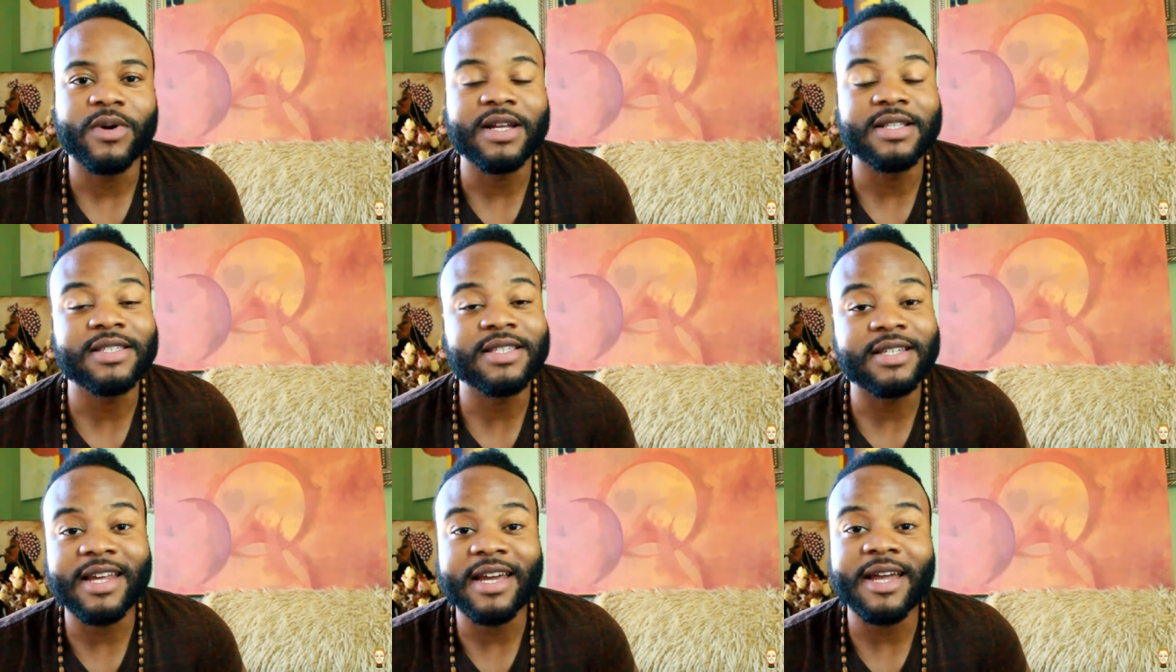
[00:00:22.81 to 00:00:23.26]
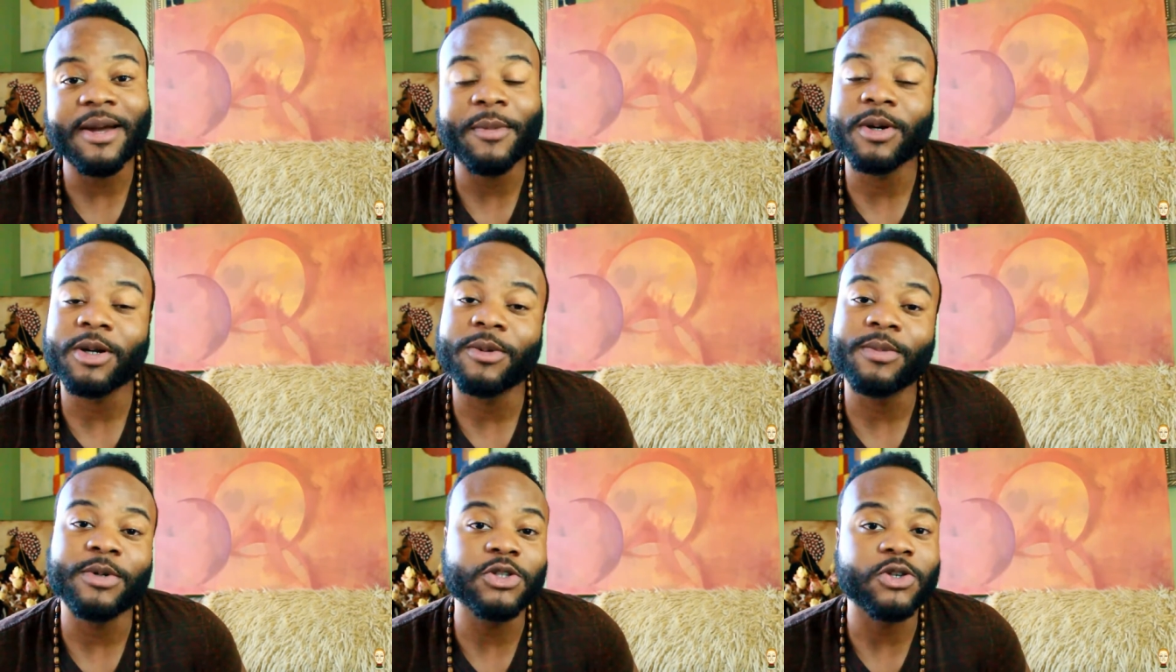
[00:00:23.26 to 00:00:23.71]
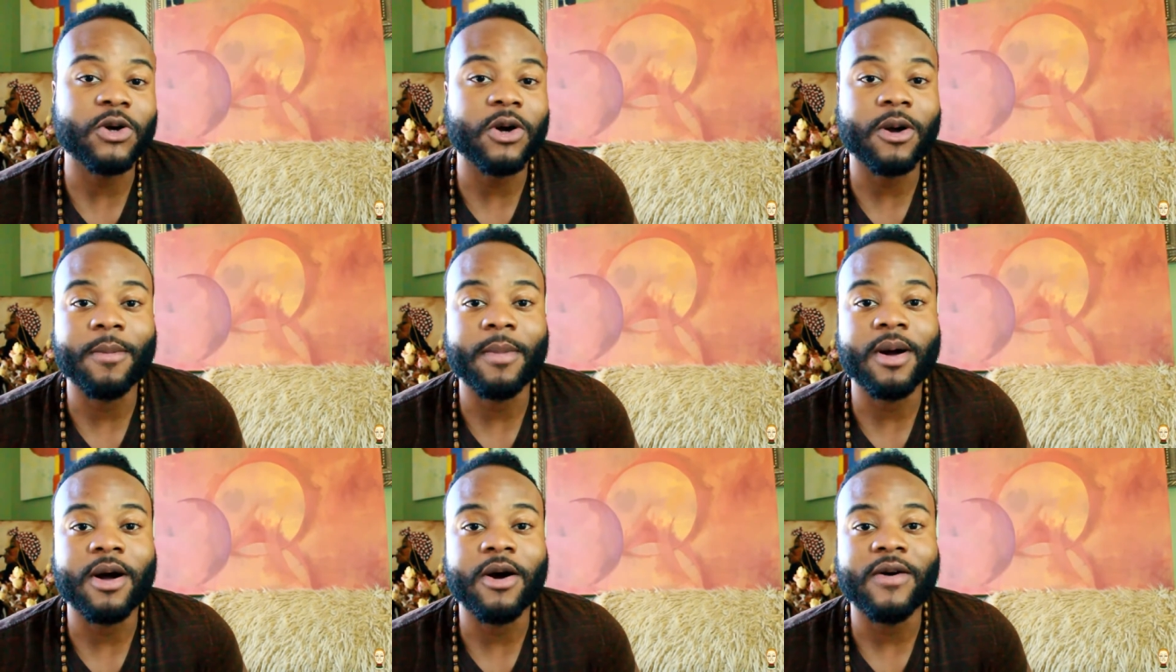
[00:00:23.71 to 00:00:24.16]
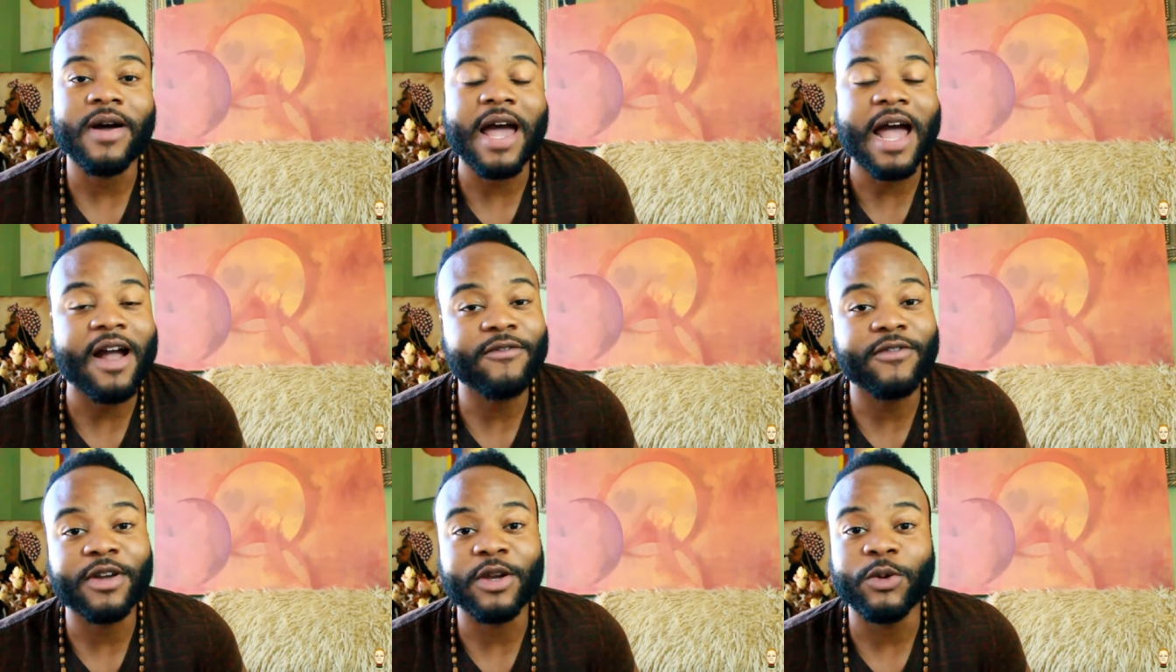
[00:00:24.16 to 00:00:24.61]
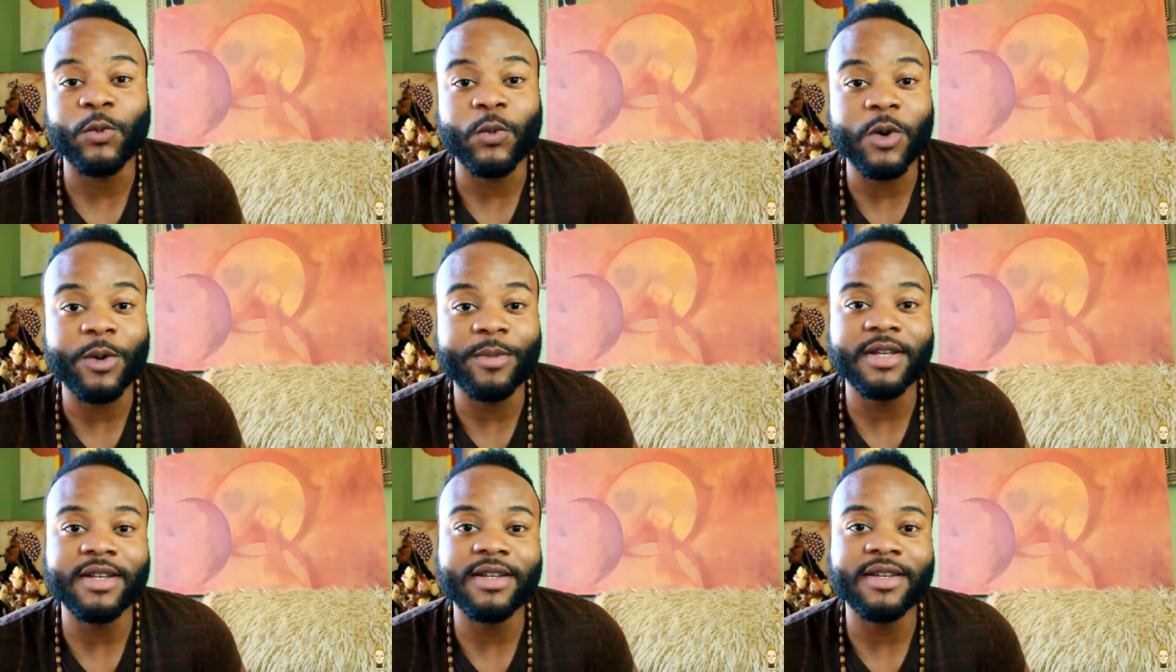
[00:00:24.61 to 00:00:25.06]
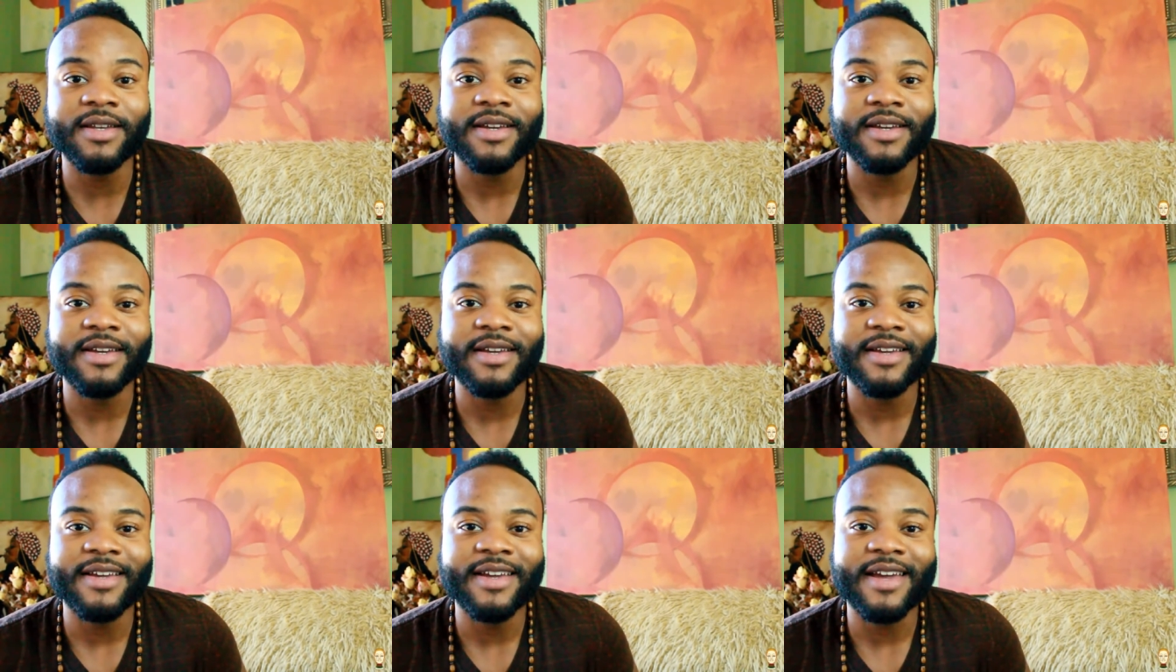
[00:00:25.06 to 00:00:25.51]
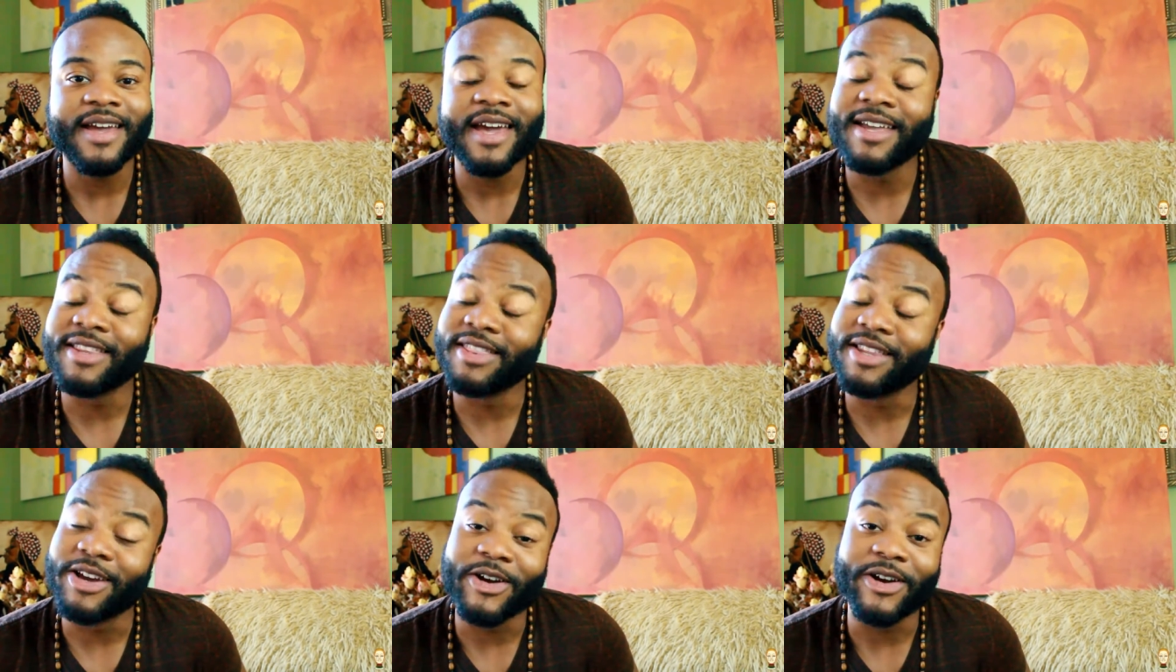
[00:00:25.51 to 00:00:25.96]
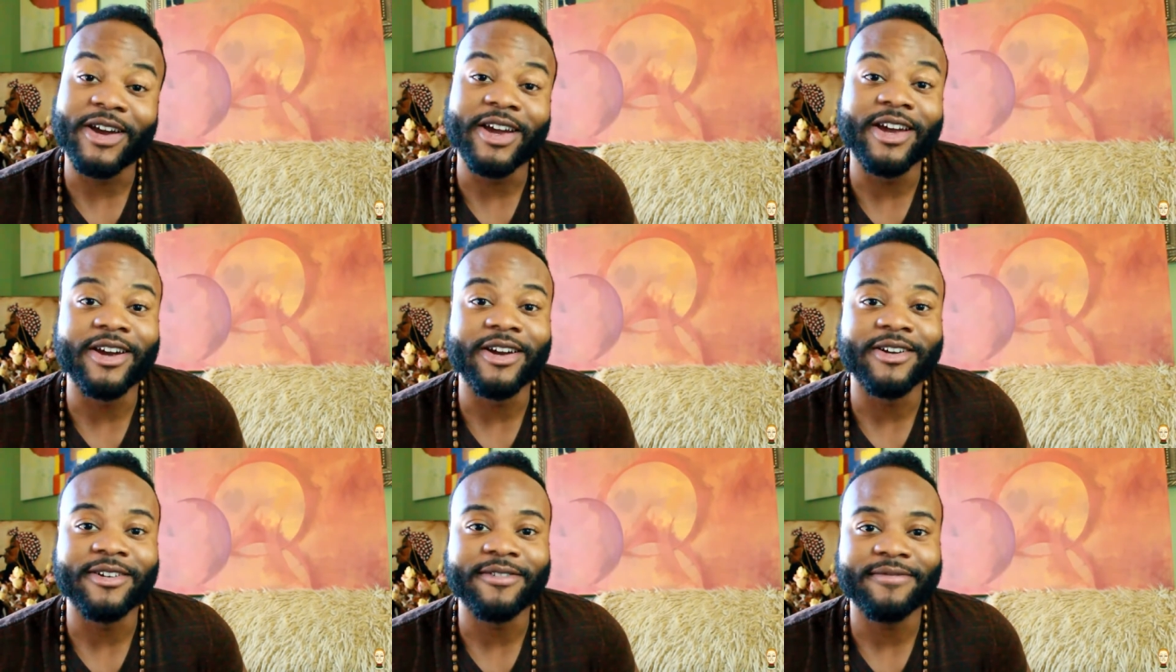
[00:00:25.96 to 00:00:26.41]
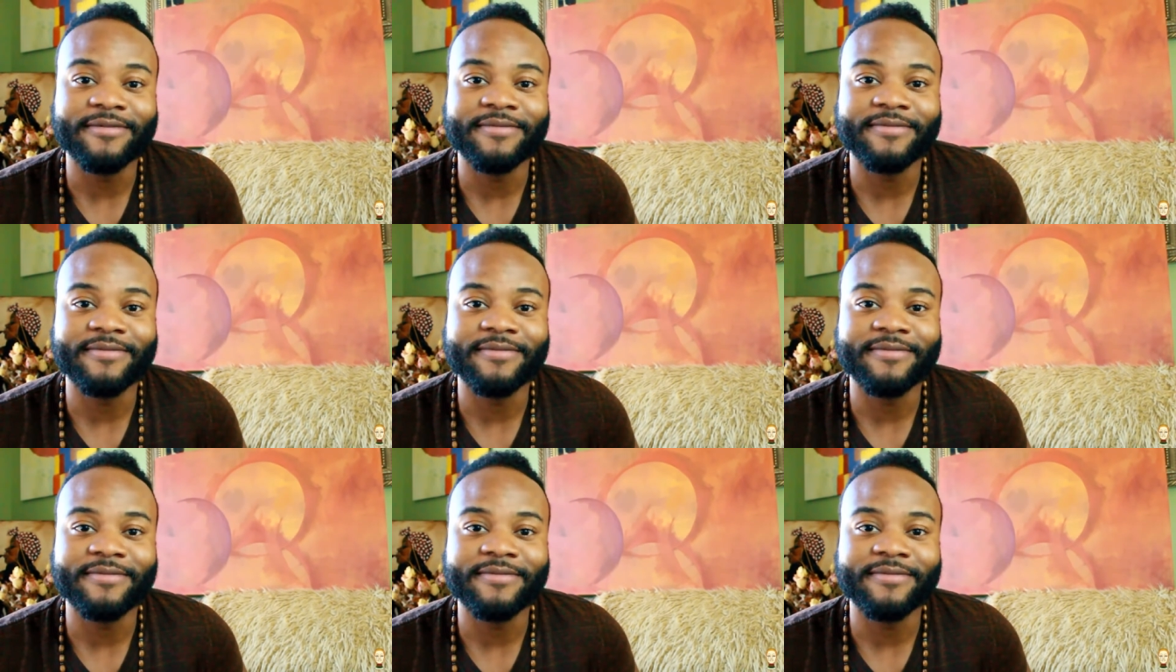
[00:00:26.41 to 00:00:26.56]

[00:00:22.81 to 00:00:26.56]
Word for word: And today I'm going to be talking about African women and their hair.